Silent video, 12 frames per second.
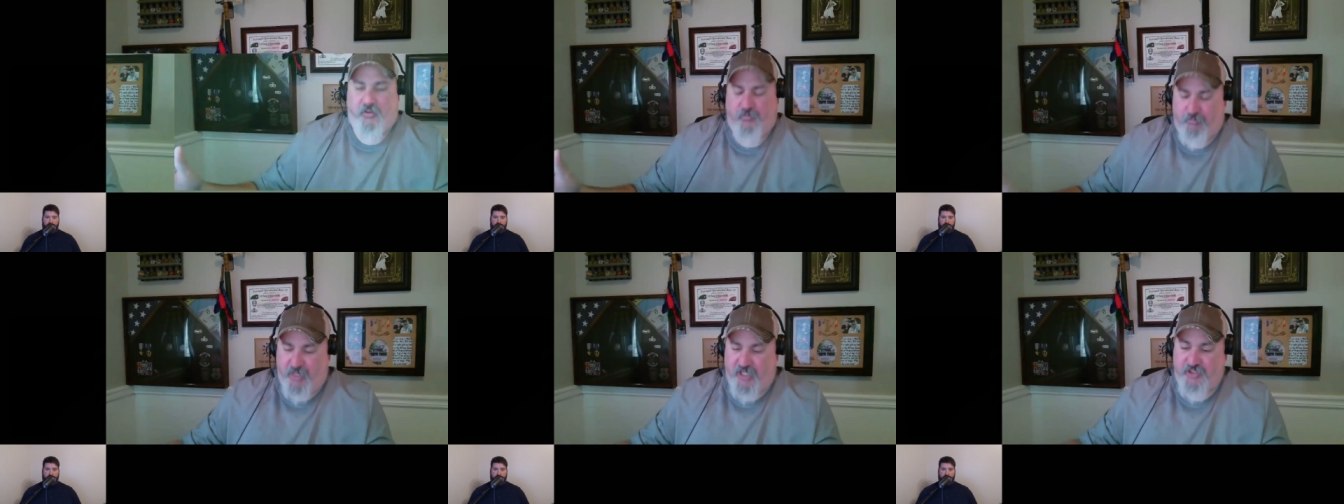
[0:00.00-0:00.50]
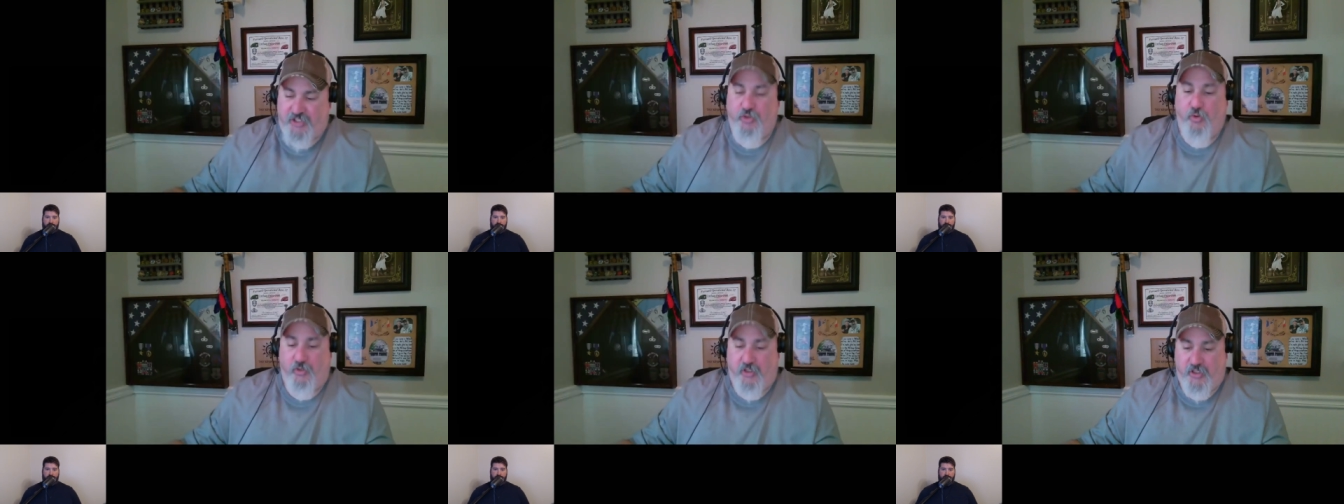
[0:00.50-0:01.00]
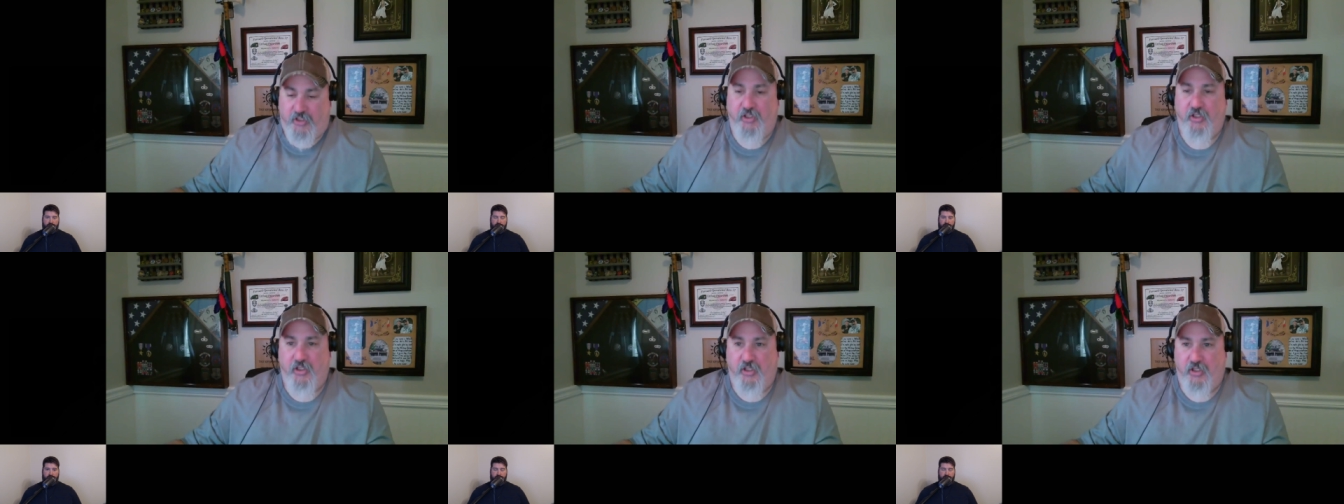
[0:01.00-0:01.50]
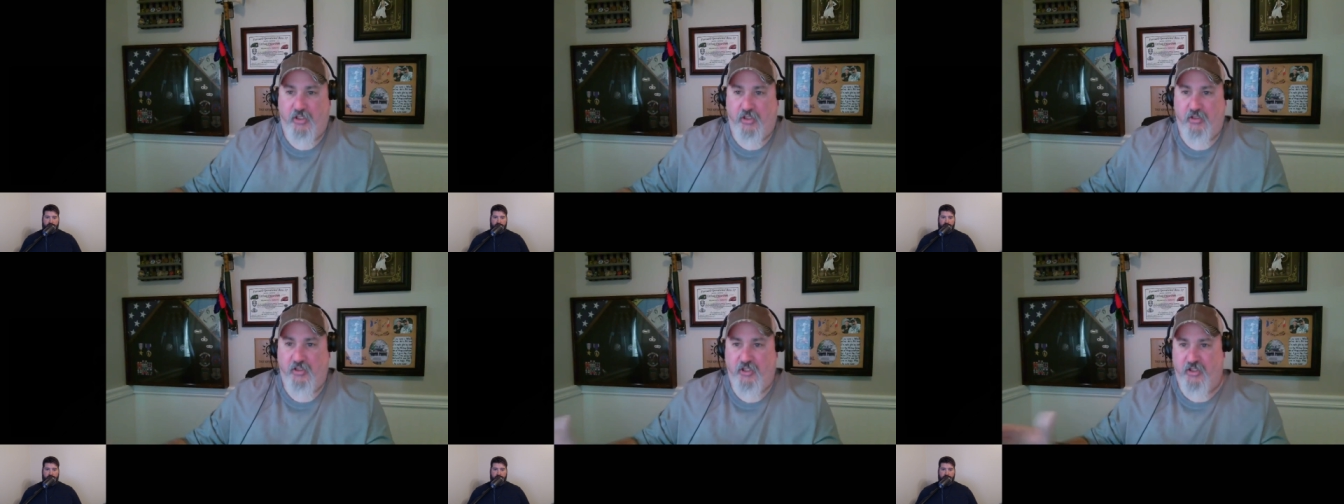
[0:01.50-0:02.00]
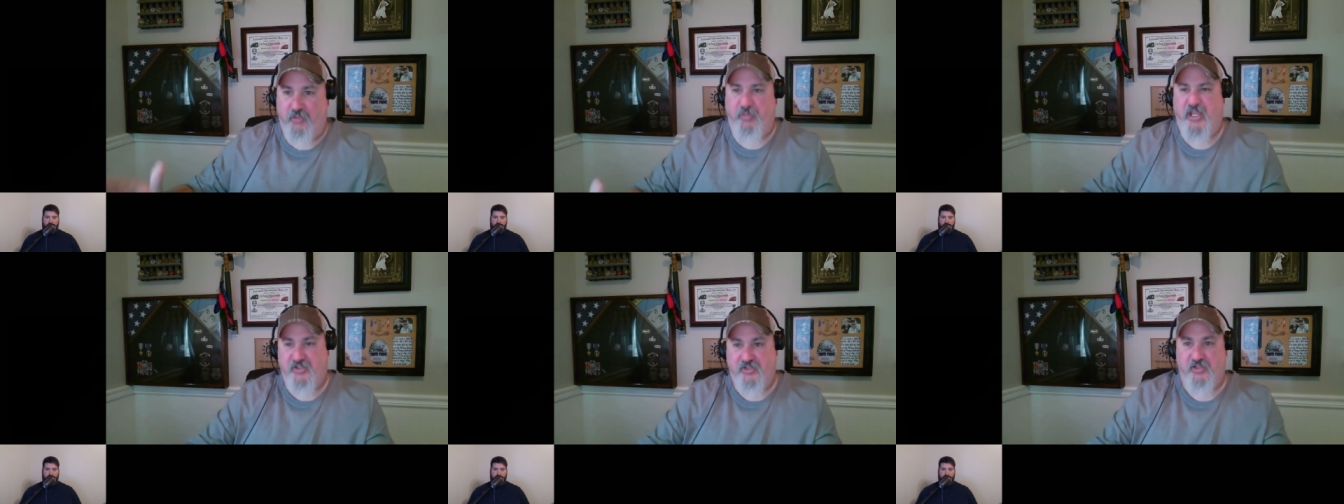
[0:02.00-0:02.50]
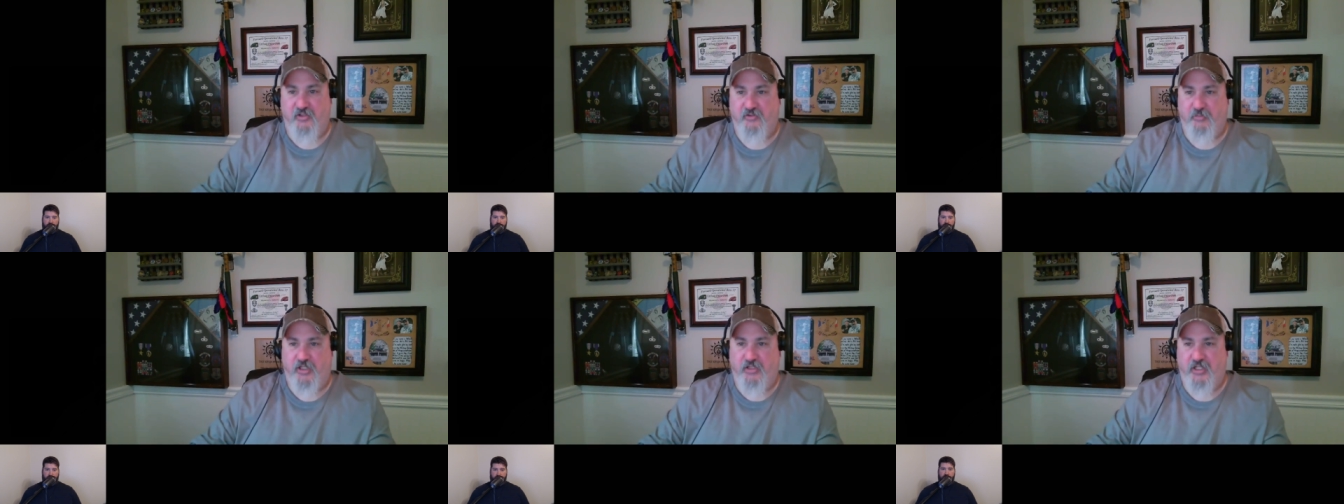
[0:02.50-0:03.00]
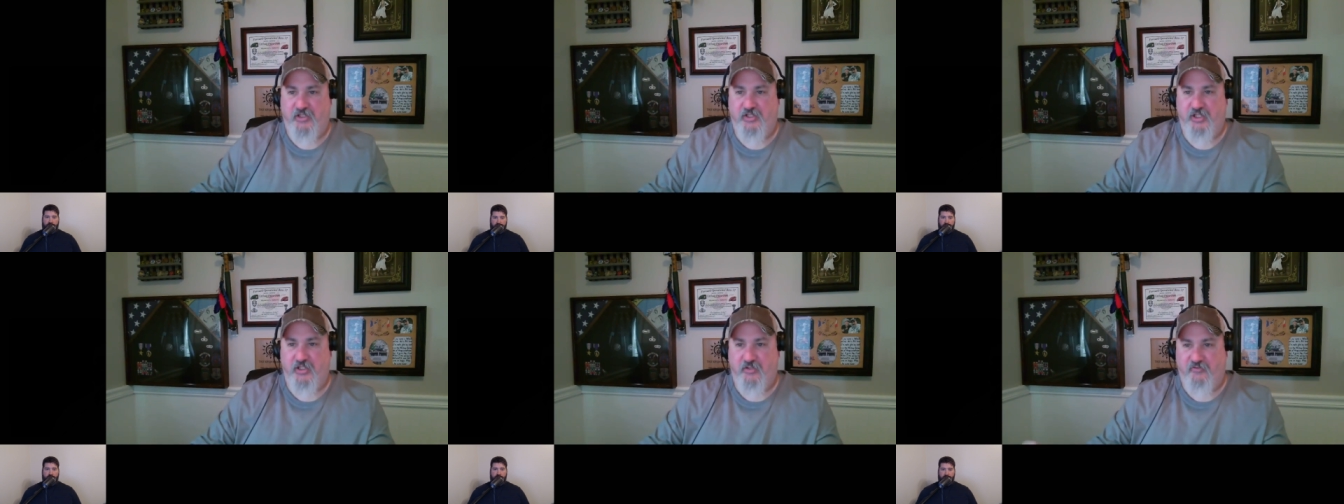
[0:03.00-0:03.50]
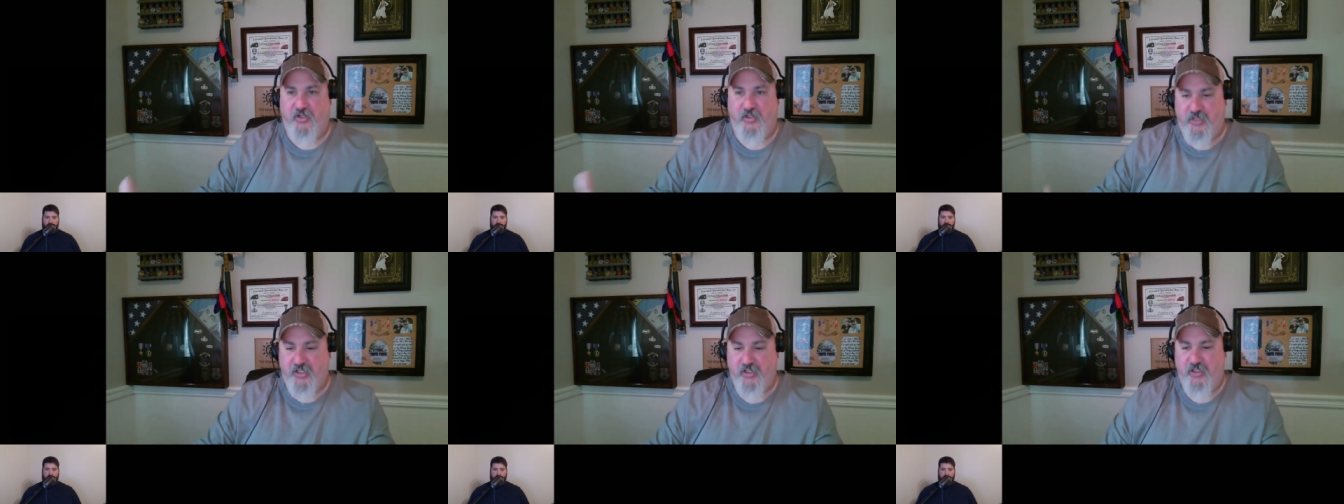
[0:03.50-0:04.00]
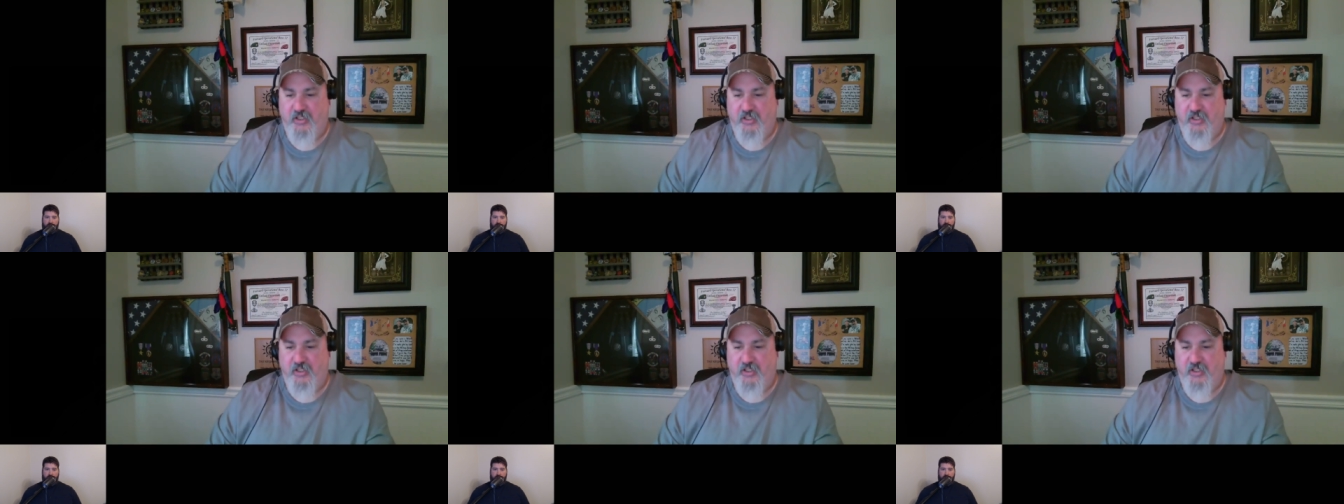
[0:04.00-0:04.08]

bungee corded uh, at the base of the Mark 19 in front of me.